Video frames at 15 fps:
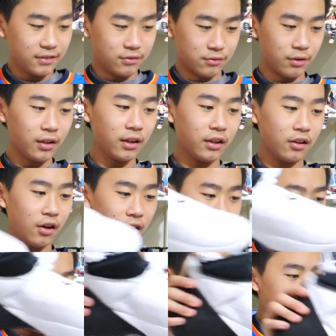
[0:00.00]
Really a lot
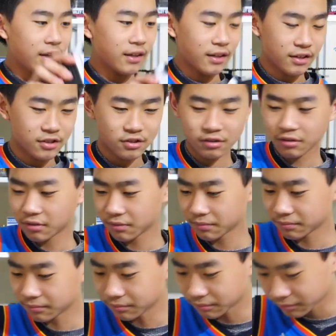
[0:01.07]
of white, actually.
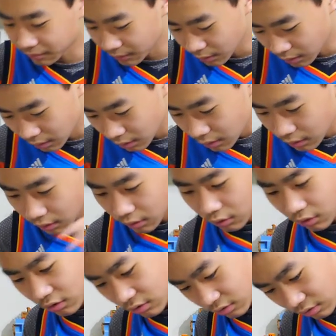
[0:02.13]

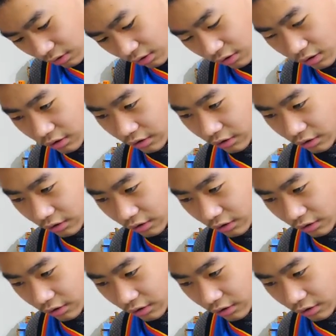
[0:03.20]
Looking at anything